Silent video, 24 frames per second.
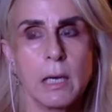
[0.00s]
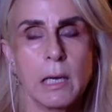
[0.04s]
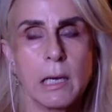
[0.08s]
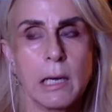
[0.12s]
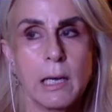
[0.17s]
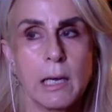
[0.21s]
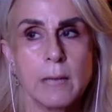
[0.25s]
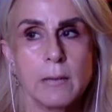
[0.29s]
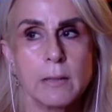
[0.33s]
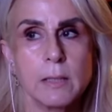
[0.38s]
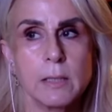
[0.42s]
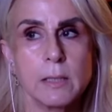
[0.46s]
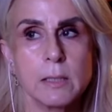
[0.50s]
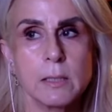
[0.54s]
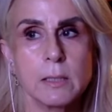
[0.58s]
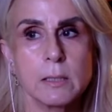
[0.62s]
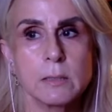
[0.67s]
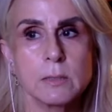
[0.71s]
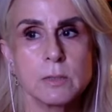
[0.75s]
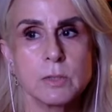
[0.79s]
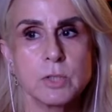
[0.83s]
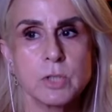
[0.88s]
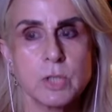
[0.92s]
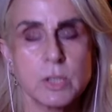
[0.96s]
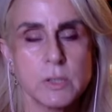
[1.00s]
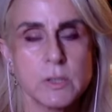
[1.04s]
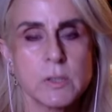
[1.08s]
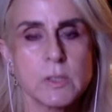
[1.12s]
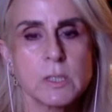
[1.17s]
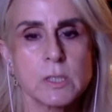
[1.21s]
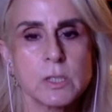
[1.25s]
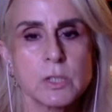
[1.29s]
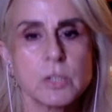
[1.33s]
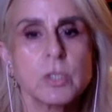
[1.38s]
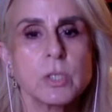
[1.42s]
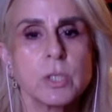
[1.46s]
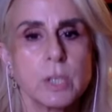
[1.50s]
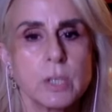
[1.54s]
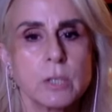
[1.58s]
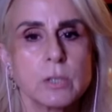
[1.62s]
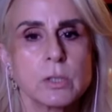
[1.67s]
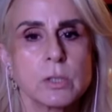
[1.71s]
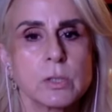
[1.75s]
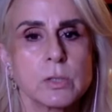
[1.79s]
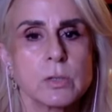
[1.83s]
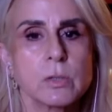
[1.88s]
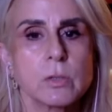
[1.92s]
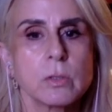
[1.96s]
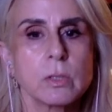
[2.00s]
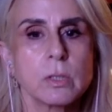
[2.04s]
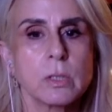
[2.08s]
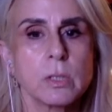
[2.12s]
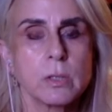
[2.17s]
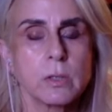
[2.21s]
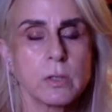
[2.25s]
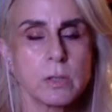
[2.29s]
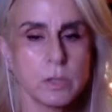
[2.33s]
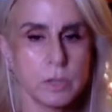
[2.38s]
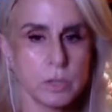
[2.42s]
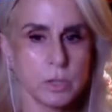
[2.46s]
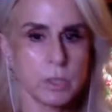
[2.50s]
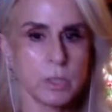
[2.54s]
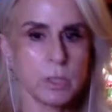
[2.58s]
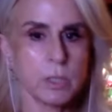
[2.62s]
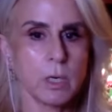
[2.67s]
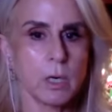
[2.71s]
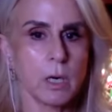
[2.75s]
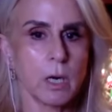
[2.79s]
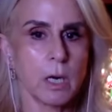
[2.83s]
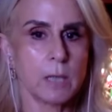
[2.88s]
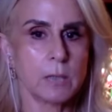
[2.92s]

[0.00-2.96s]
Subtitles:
And then earlier this year,